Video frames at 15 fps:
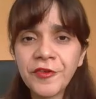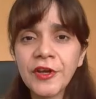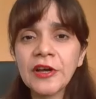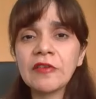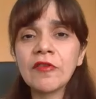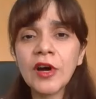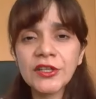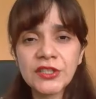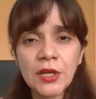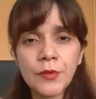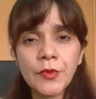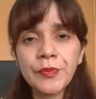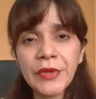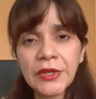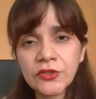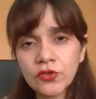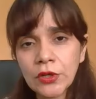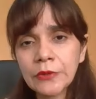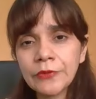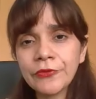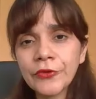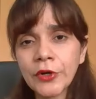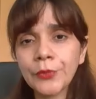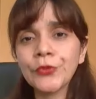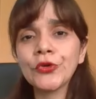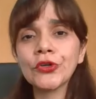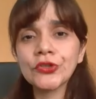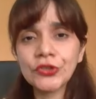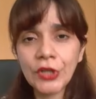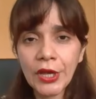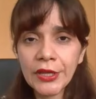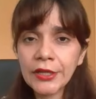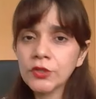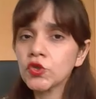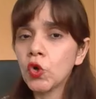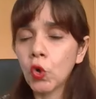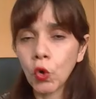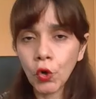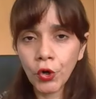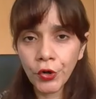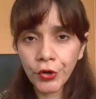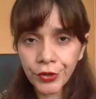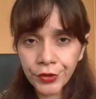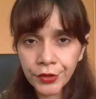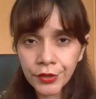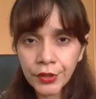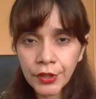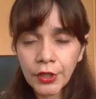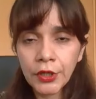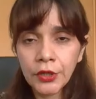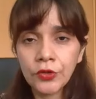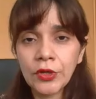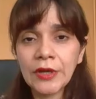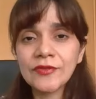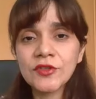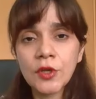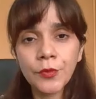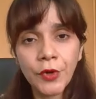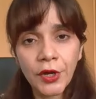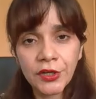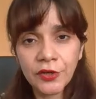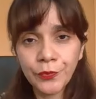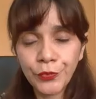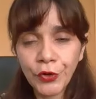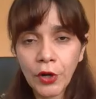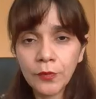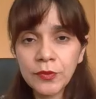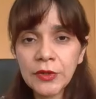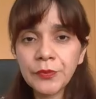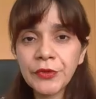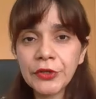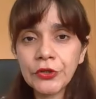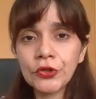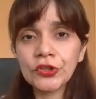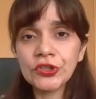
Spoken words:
vitamin B12 from your diet, or you have some kind of problem in your